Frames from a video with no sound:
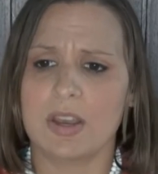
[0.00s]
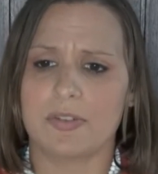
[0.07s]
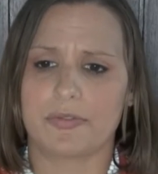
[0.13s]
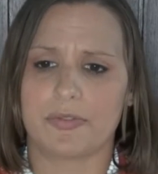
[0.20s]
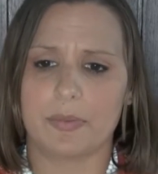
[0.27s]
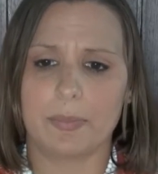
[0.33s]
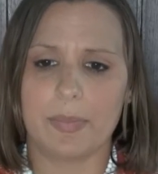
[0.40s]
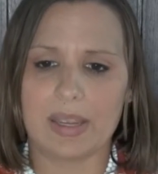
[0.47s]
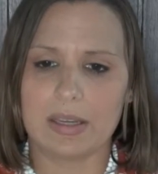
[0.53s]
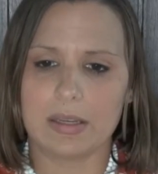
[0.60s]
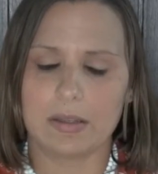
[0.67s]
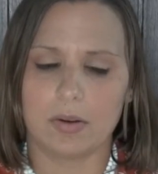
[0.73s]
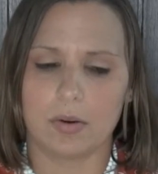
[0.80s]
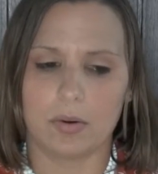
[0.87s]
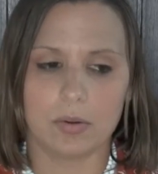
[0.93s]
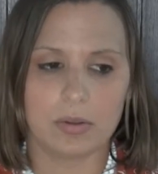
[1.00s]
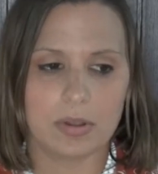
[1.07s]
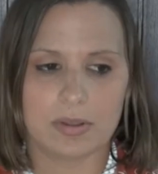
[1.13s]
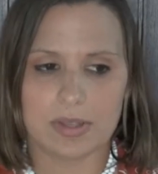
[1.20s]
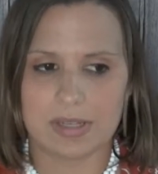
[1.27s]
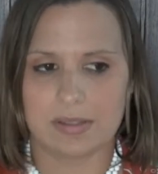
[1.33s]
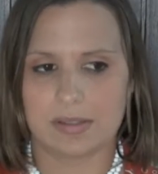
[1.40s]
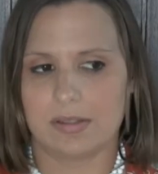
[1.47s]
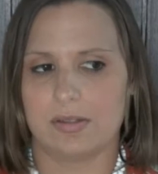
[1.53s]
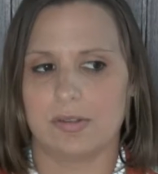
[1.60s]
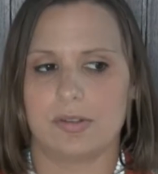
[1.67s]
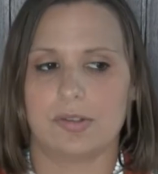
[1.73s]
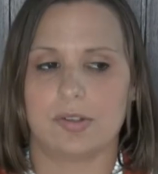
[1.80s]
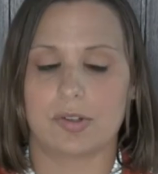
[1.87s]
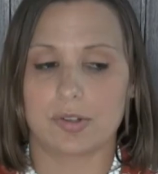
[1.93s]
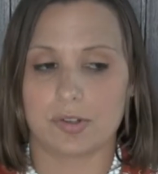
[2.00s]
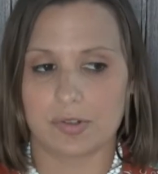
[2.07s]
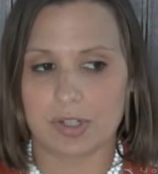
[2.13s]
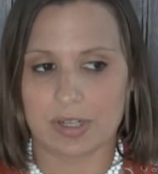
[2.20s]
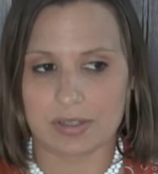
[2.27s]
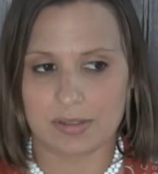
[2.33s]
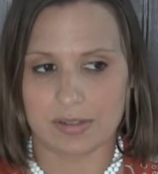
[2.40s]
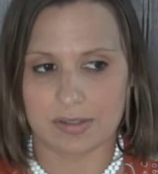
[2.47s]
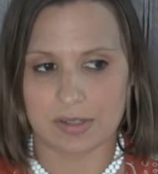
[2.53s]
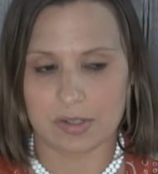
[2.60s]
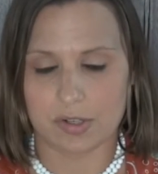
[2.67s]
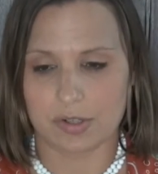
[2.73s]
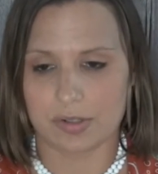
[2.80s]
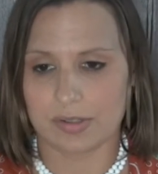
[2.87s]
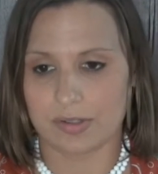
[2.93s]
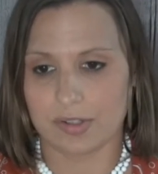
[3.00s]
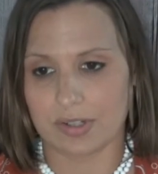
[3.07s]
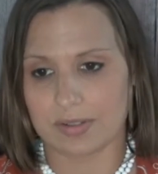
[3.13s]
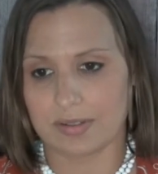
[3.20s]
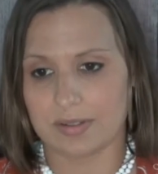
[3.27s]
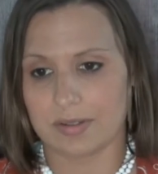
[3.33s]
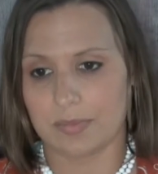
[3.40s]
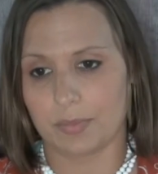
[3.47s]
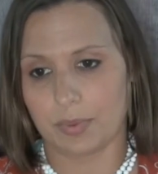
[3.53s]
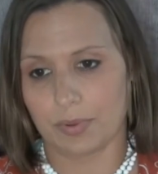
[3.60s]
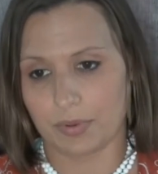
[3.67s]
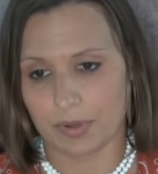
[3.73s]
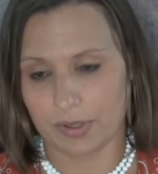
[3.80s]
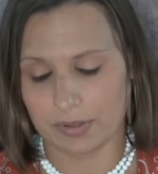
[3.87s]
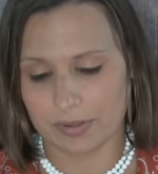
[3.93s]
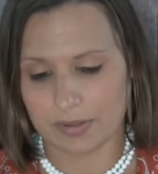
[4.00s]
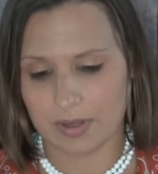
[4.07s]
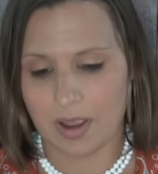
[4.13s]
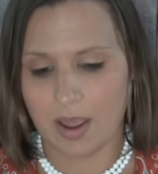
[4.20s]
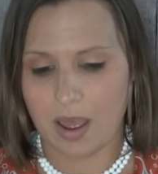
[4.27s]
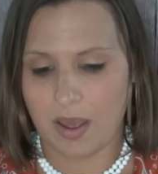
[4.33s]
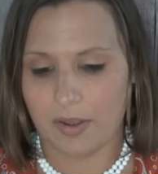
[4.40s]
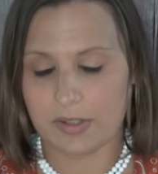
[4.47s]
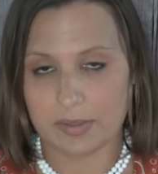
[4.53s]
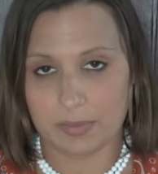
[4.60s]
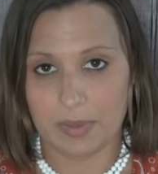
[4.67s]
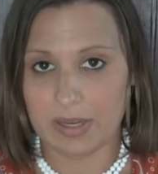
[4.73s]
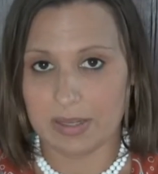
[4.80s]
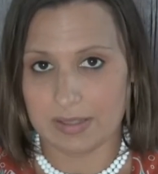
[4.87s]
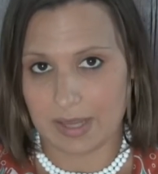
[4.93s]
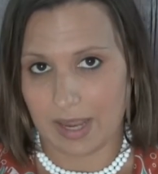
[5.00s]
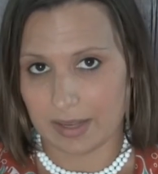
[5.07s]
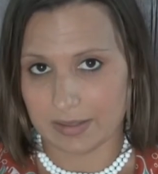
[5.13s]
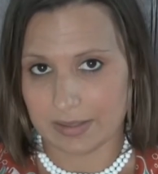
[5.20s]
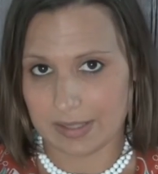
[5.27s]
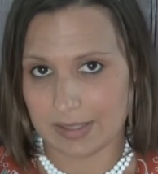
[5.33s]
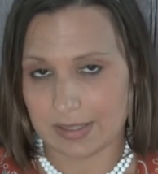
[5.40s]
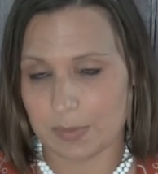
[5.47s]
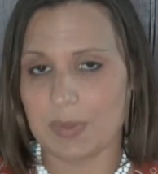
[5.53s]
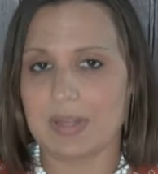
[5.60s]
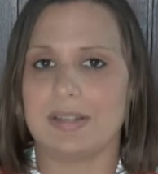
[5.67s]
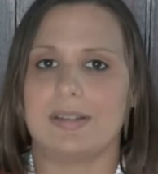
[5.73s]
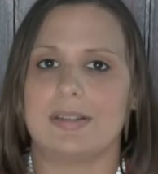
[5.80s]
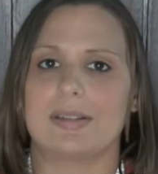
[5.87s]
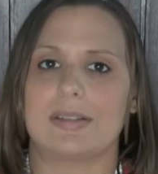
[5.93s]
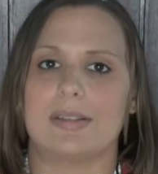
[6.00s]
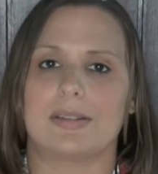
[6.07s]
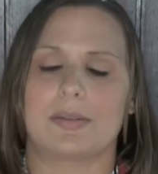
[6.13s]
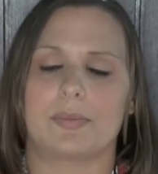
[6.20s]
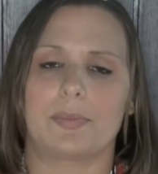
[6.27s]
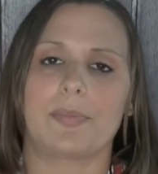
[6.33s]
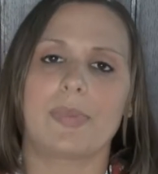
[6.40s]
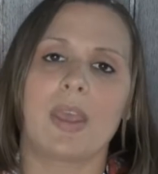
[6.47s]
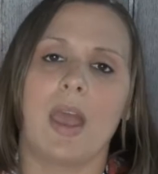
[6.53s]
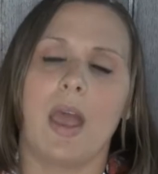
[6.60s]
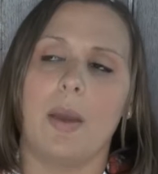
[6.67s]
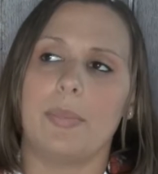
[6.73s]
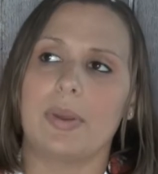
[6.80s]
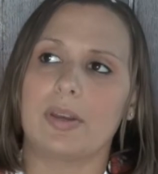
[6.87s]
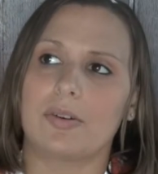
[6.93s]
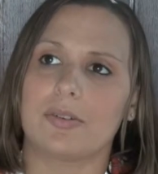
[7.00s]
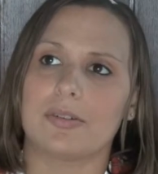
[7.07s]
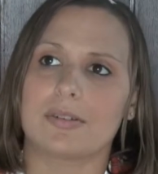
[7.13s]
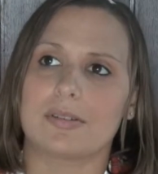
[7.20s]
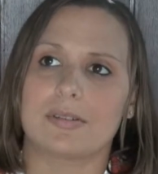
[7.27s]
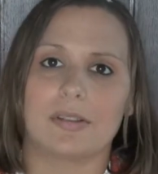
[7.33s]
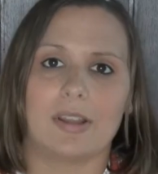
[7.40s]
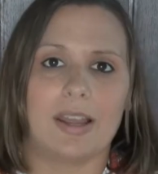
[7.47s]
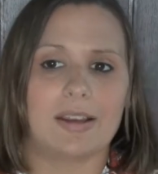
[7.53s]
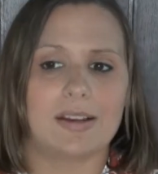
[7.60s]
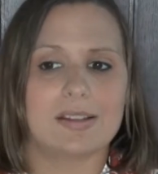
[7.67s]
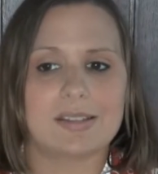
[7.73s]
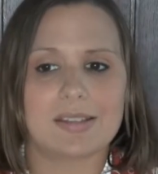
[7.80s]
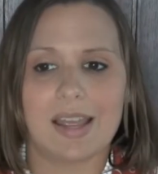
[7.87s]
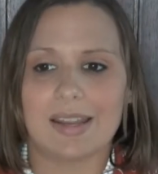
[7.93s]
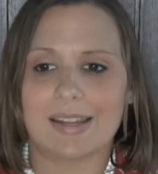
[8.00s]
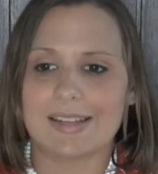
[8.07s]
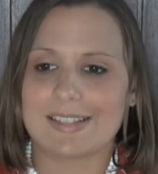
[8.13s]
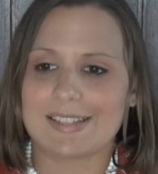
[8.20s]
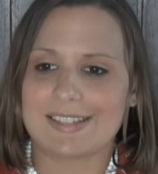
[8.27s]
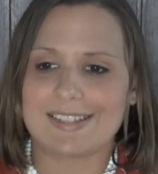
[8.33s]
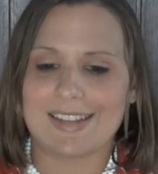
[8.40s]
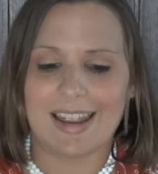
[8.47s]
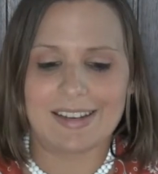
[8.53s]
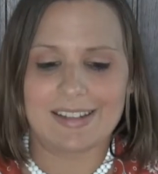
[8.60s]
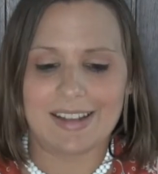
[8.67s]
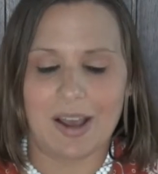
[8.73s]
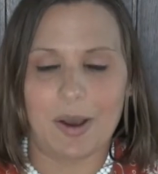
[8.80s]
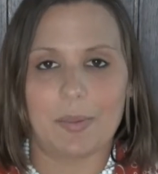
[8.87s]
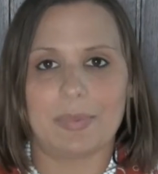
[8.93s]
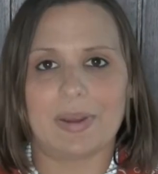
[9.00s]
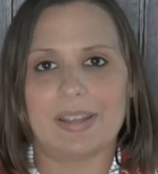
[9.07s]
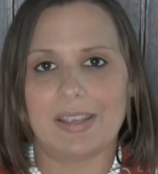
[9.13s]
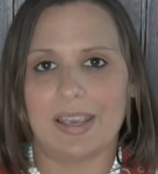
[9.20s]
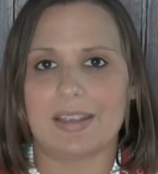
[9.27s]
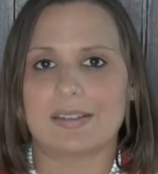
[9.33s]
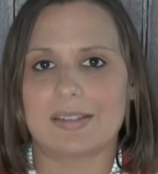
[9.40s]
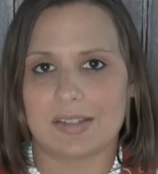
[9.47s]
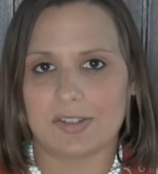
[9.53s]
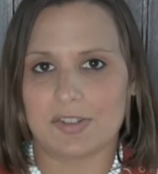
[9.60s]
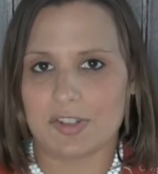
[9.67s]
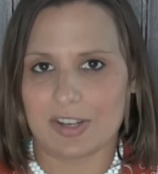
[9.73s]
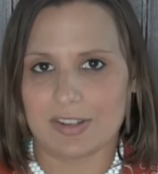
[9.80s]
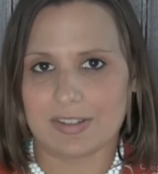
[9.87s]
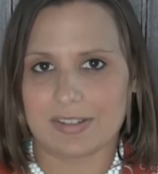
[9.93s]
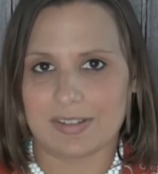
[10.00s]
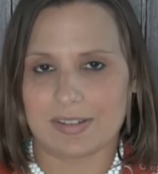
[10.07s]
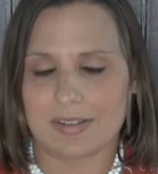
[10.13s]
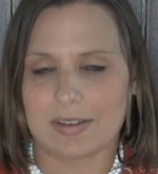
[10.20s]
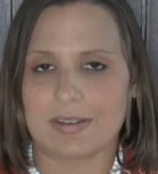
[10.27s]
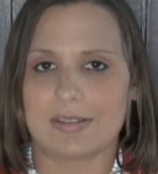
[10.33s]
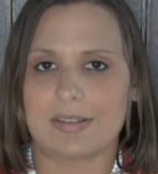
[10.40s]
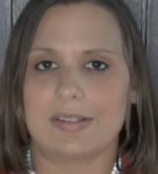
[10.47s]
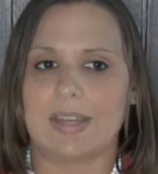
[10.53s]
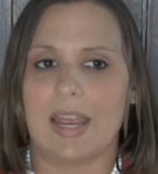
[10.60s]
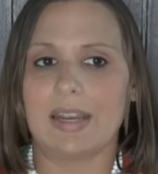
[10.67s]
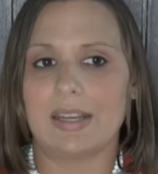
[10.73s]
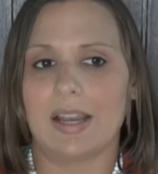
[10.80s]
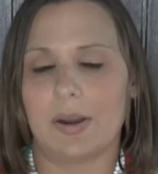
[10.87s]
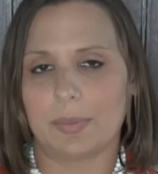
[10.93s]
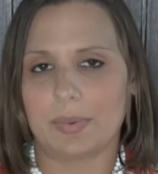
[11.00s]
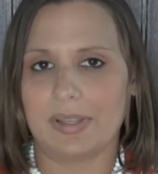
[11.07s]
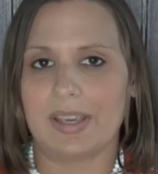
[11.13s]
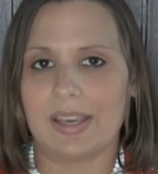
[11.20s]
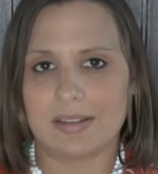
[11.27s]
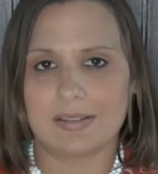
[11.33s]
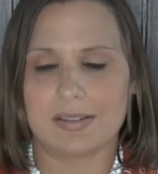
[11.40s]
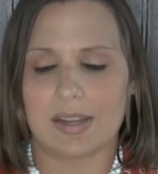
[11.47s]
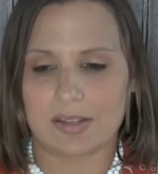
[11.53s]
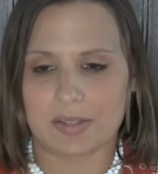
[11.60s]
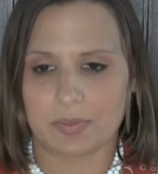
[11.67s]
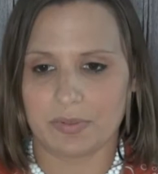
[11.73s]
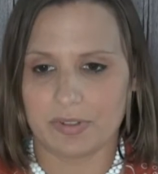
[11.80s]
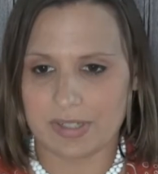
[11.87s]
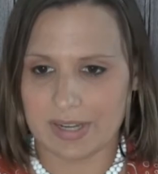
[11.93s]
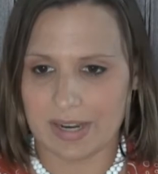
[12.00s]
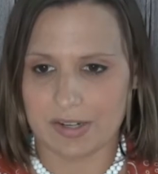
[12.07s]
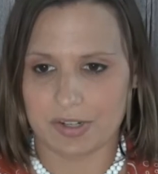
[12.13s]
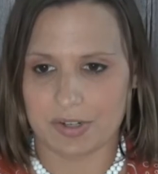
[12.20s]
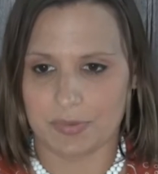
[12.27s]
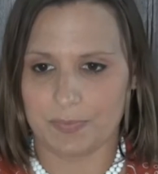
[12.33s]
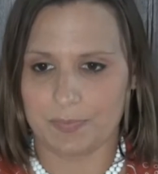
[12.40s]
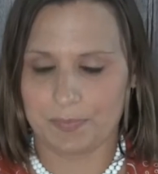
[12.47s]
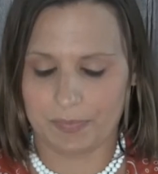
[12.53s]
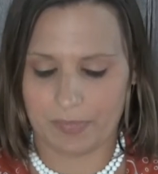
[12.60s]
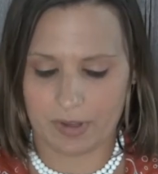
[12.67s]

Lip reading: For me, all of these social justice issues are just as important to me as anti-speciesism, because like I said, it's standing up against injustices, standing up against exploitation.